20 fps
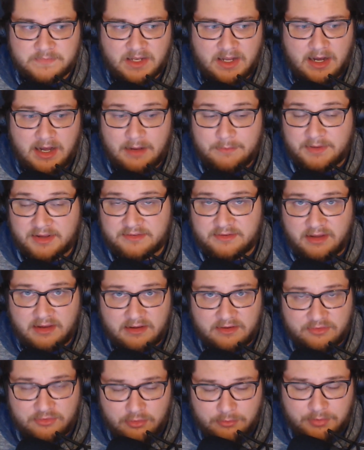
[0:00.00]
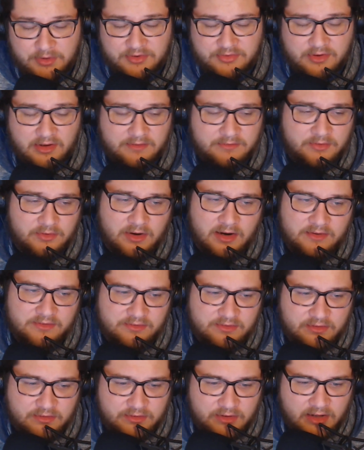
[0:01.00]
I'm excited, super excited for Horizon
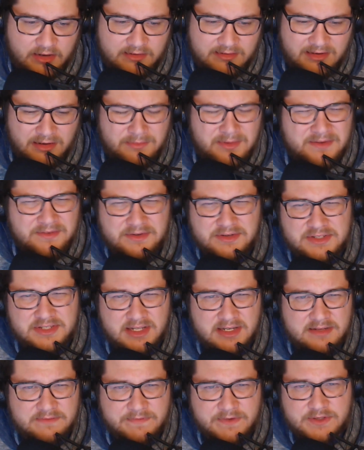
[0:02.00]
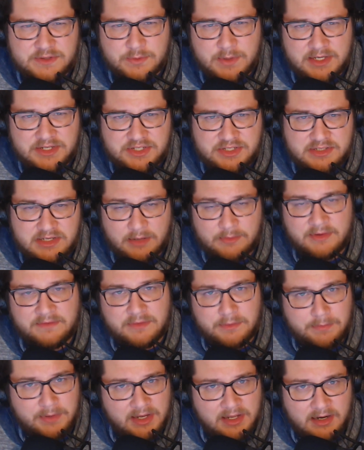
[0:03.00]
Zero Dawn. Tell me if you're excited for Switch. Tell me if
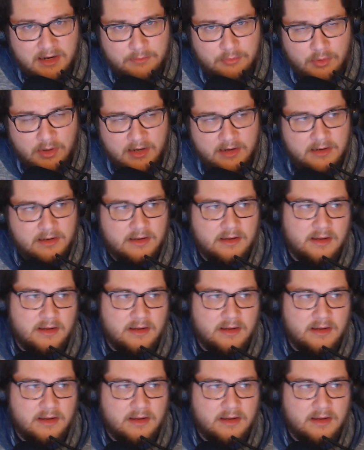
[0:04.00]
you're picking up one.